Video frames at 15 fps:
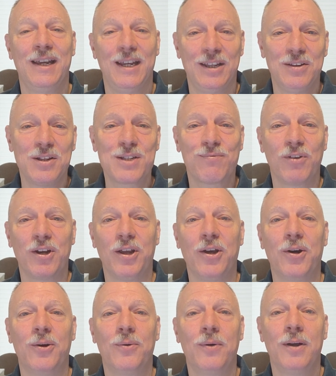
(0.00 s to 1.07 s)
In this
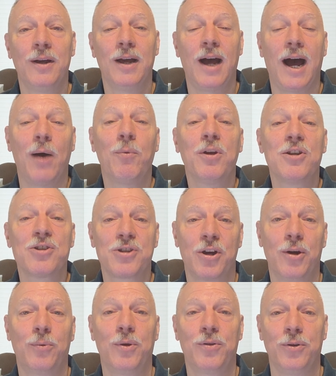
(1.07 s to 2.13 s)
video, I want to
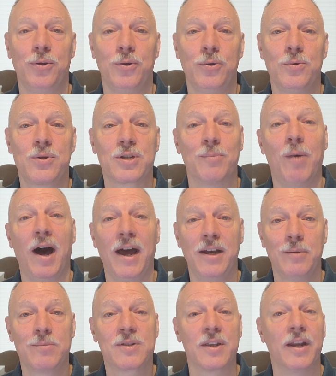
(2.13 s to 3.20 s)
share with you some items